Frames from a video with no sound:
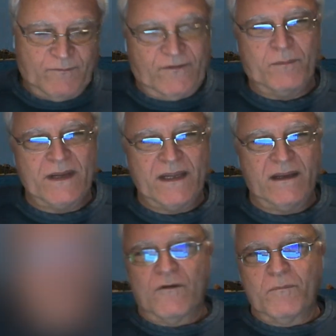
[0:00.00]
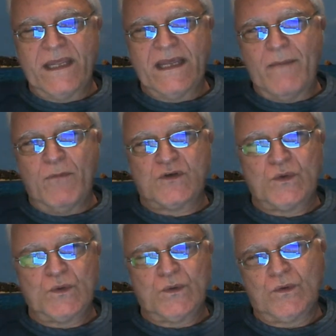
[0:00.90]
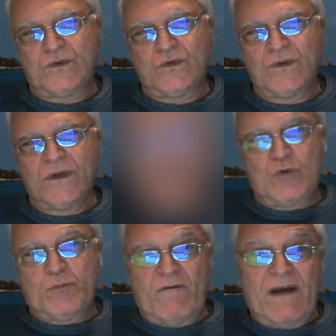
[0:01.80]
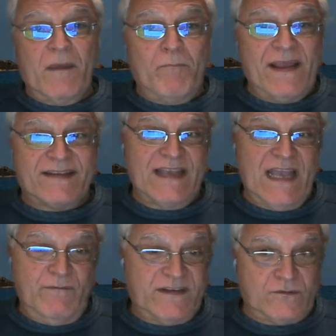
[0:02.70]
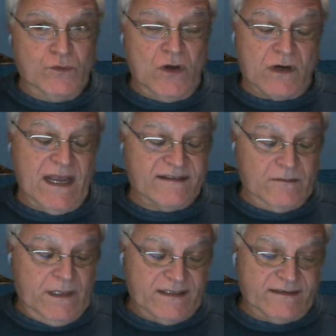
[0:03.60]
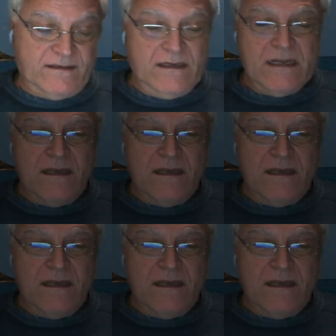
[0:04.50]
for being able to provide the best service to your customers.